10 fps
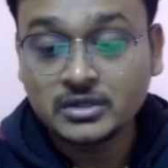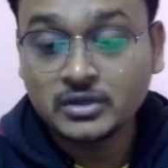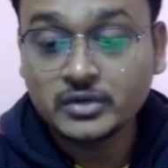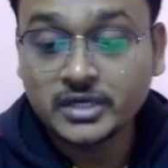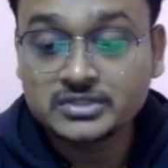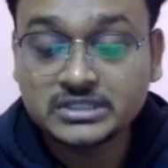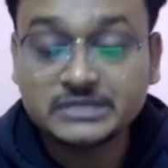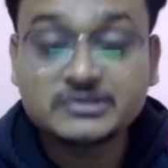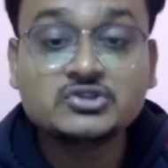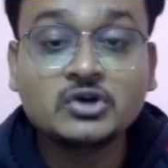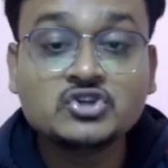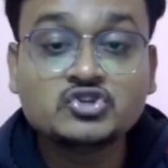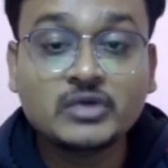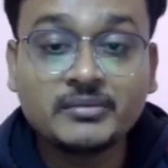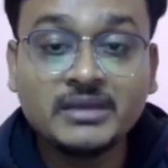Okay, it was John
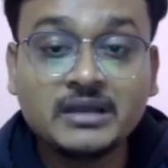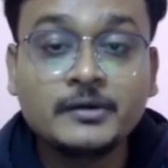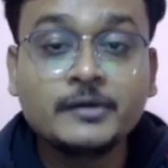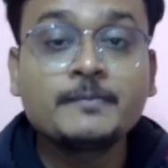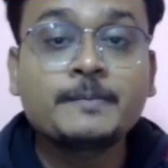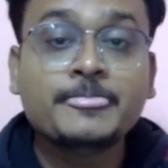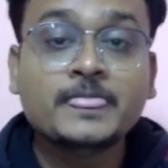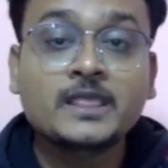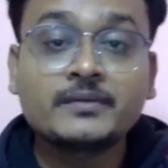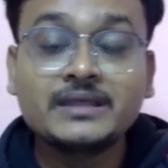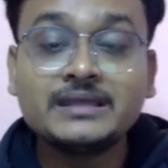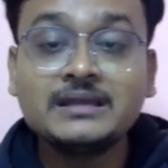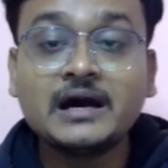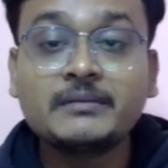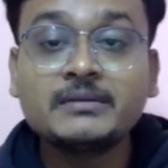Stuart Mill. In
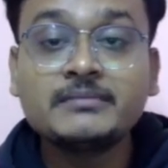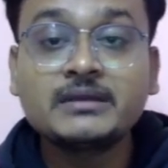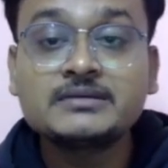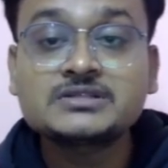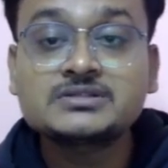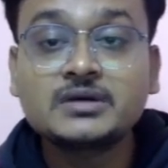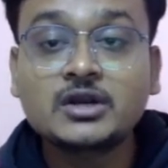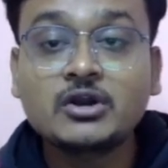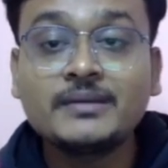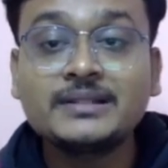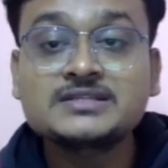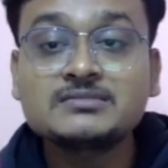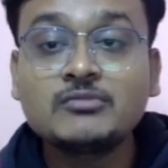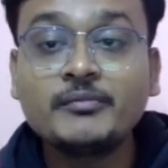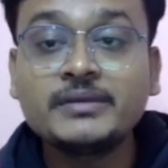Herman Melville's novel, there is
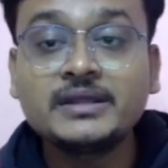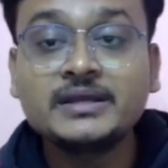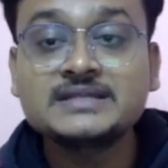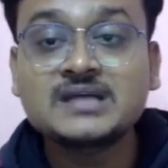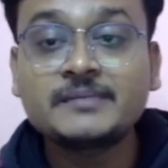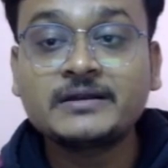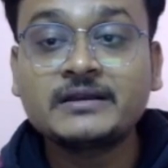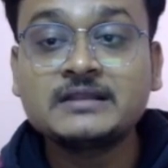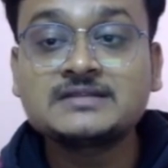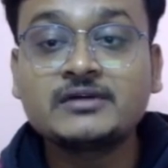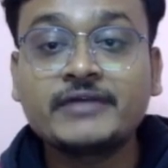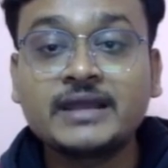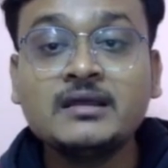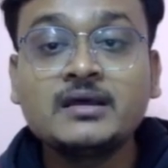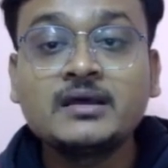Moby Dick. Its subtitle is The Whale.
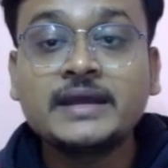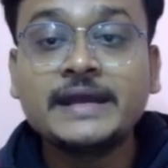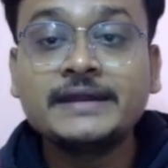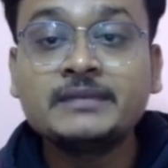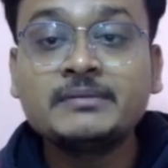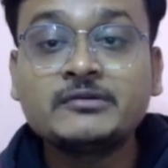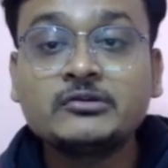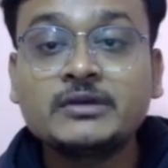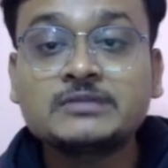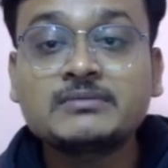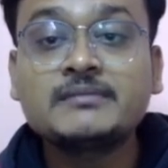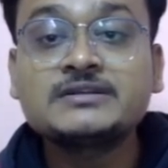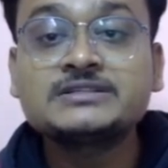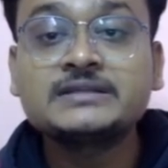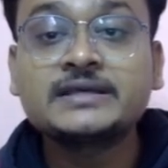1851. It is
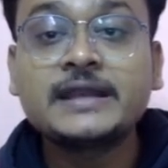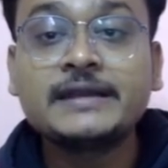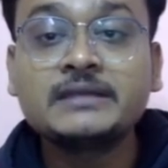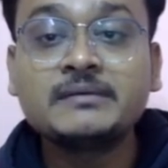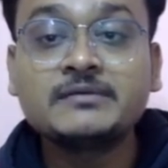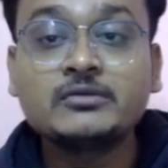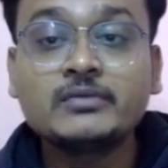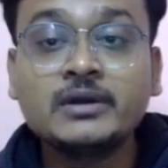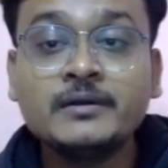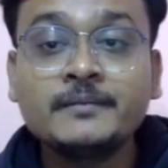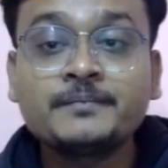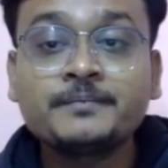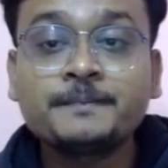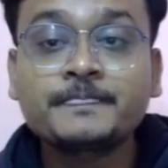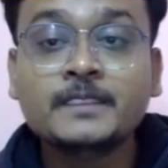published in the year 1851.
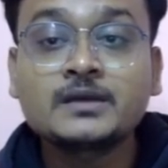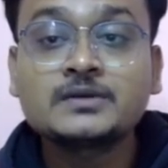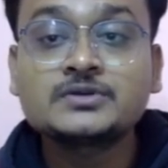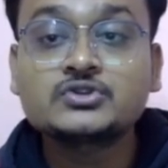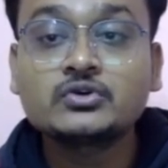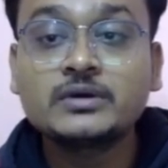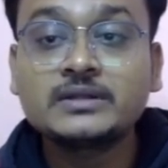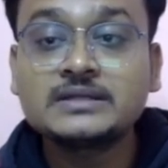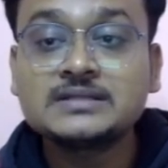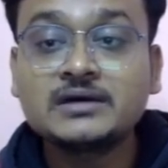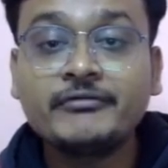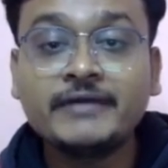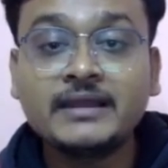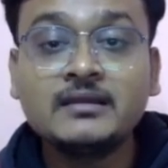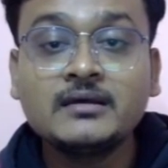The
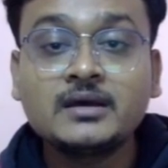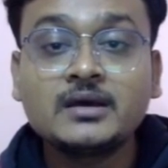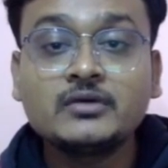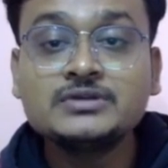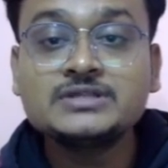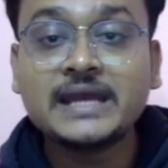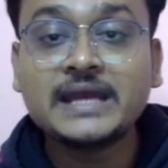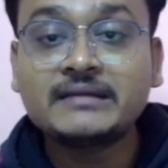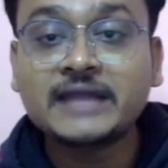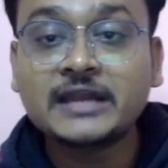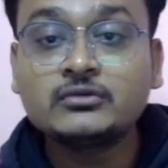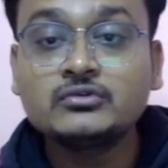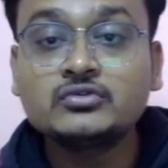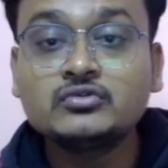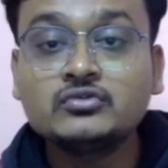whale, who is tattooed,
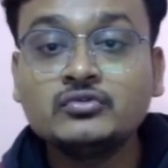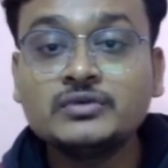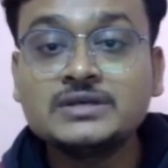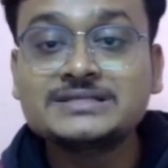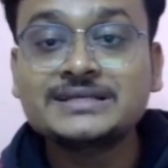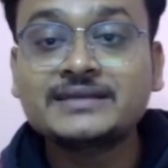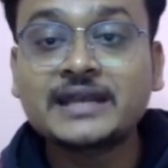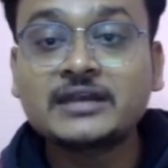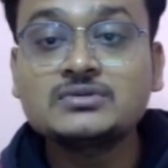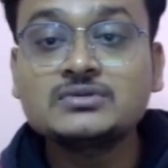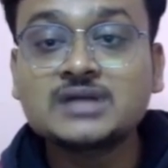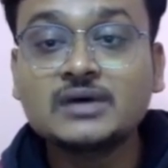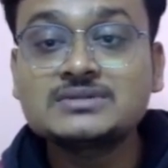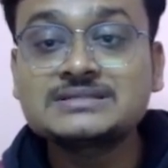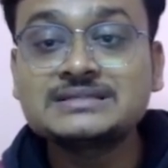who is the tattooed
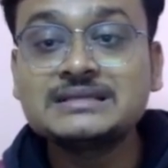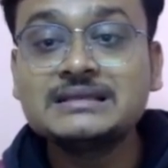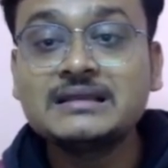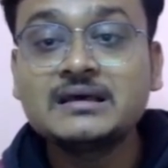South Sea